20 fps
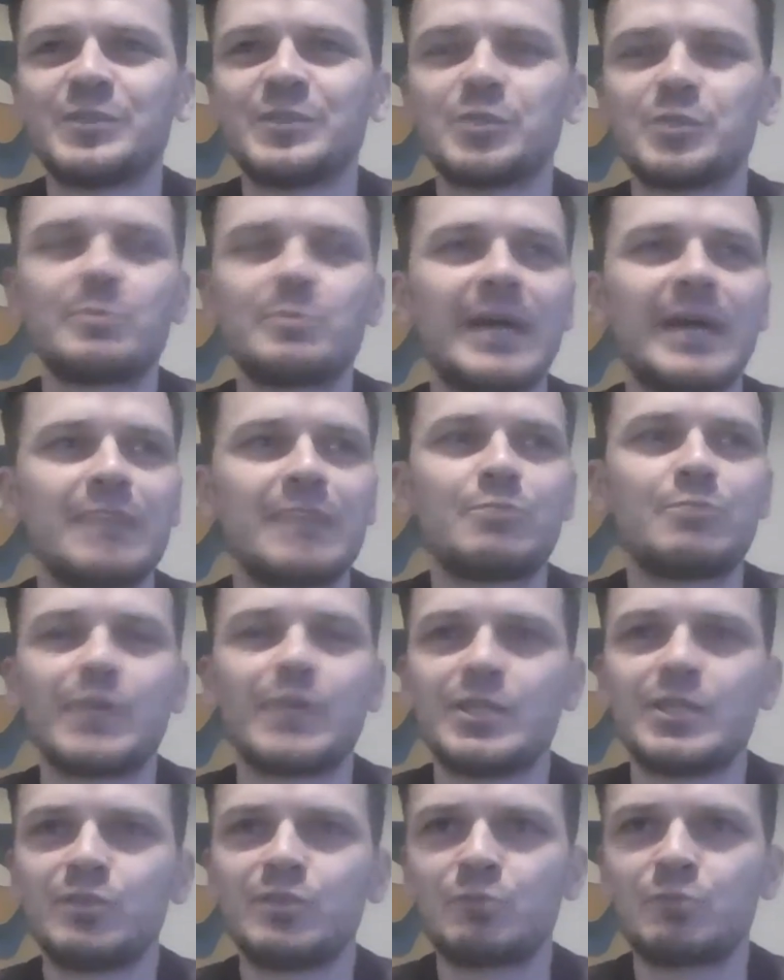Just my
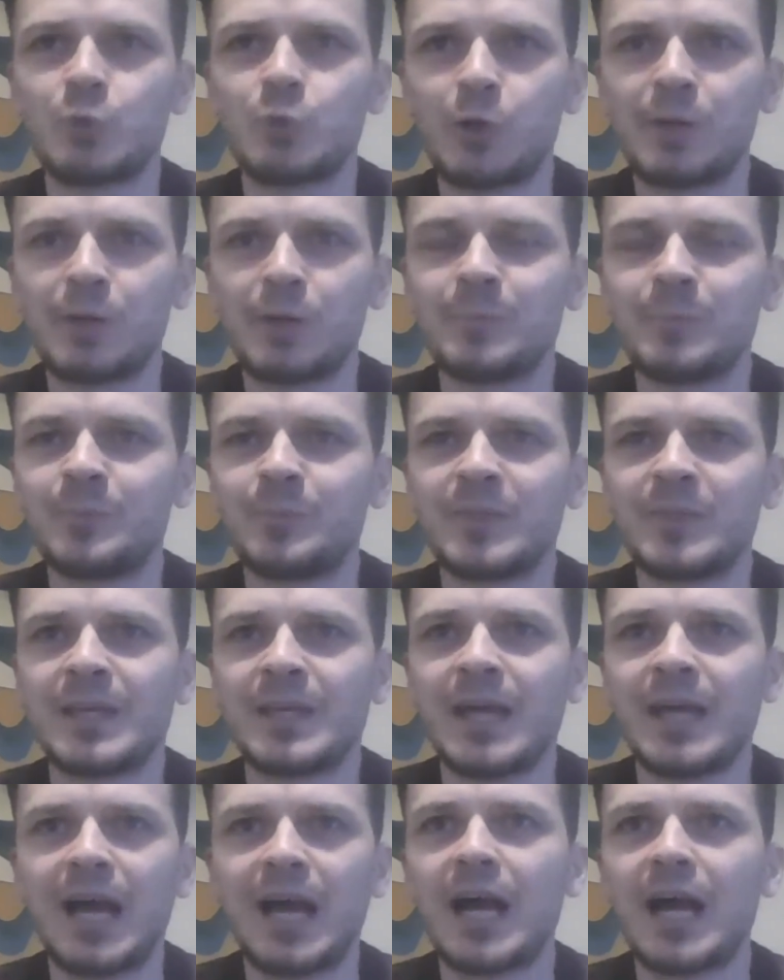admiration for
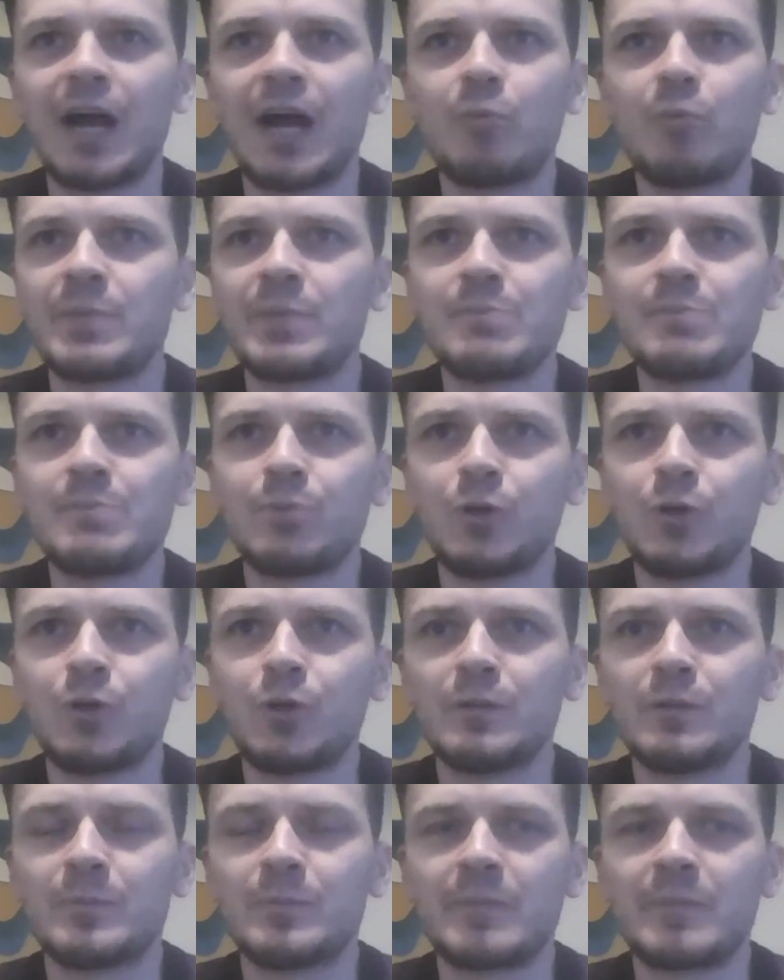how
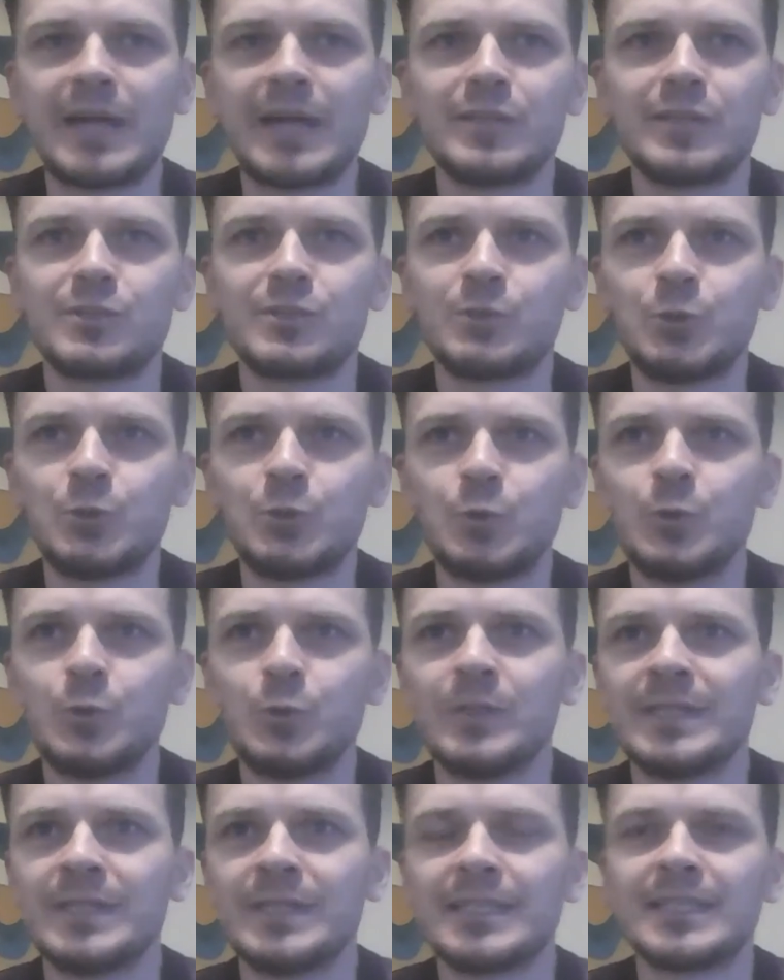people manage
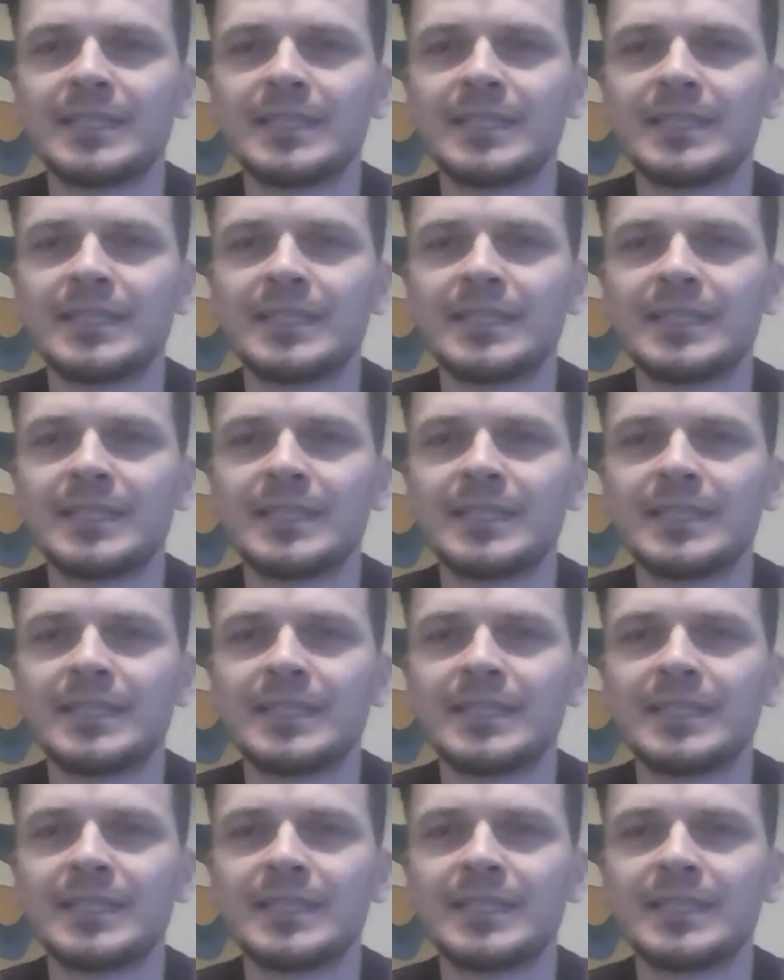to